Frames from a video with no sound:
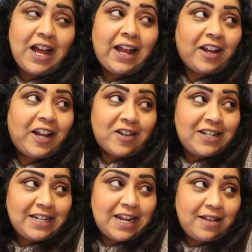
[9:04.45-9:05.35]
She had like an
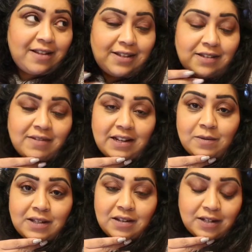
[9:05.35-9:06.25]
idea that
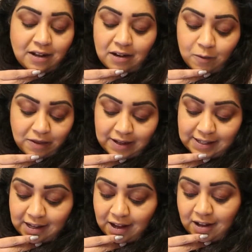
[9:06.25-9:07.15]
Serena was going to turn up with
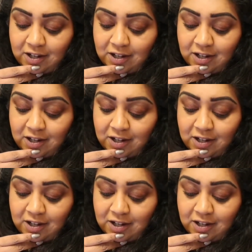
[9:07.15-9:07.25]
us.